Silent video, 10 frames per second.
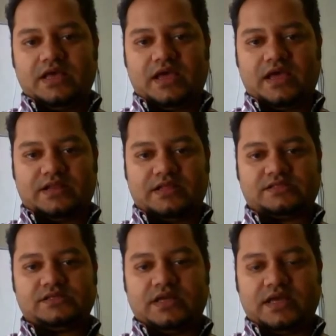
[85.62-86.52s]
and
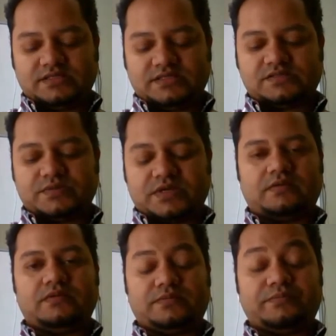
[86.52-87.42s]
hence
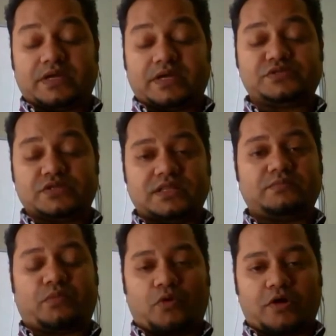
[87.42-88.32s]
it becomes
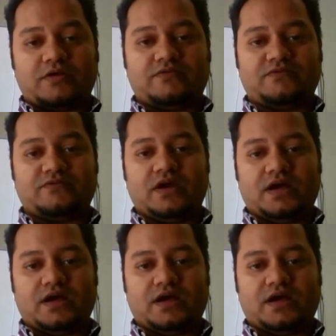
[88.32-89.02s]
really important